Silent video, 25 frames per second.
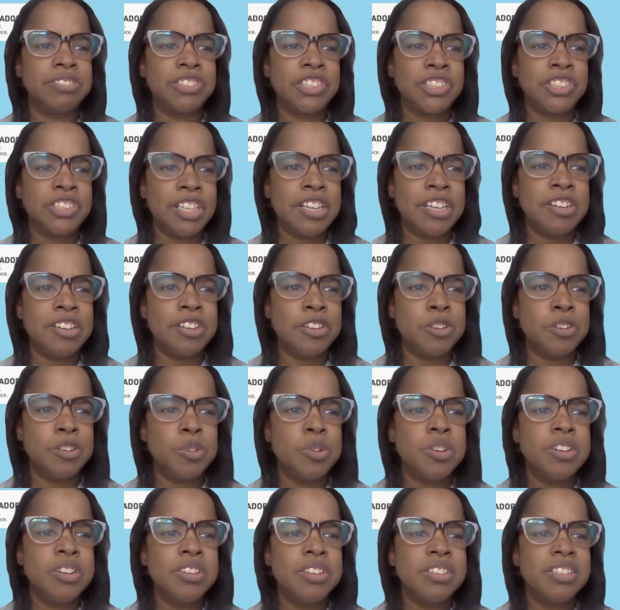
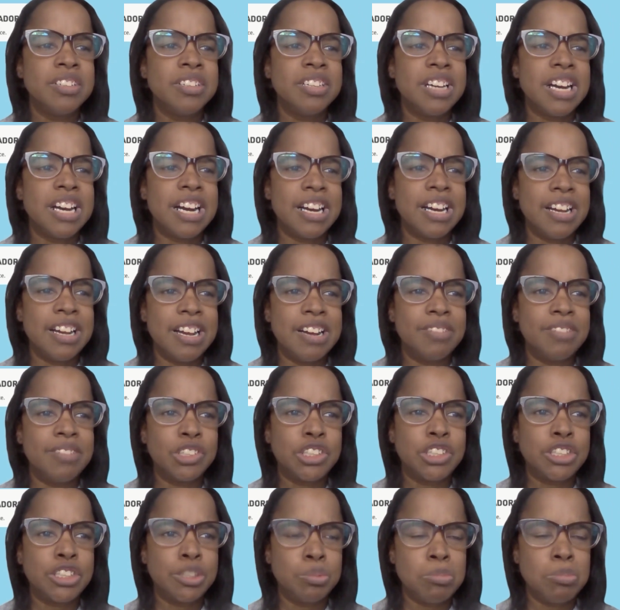So I have
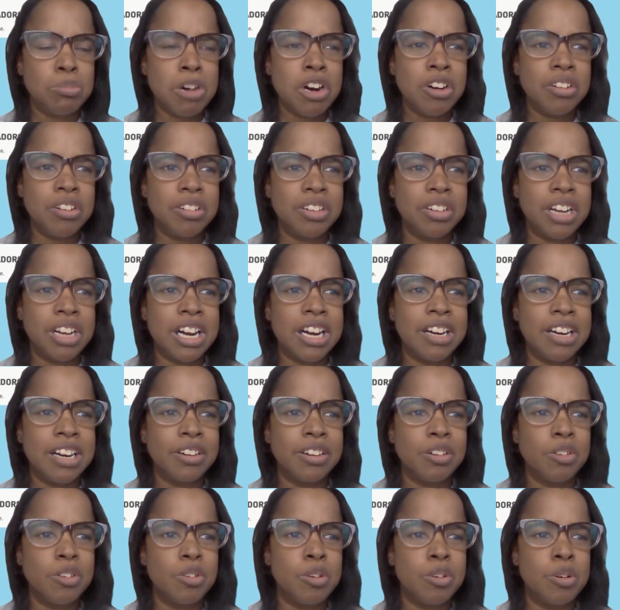a smart lock
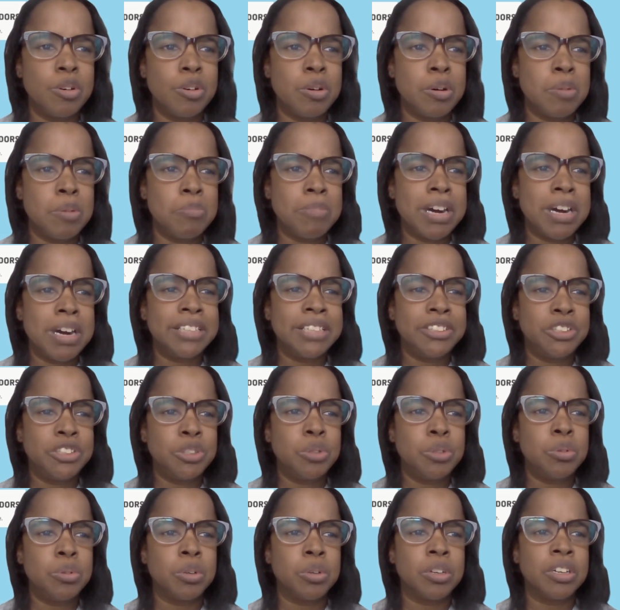on my
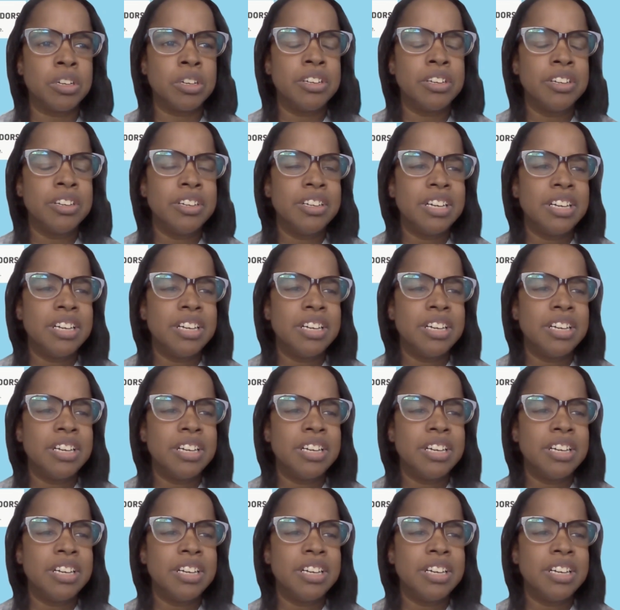door.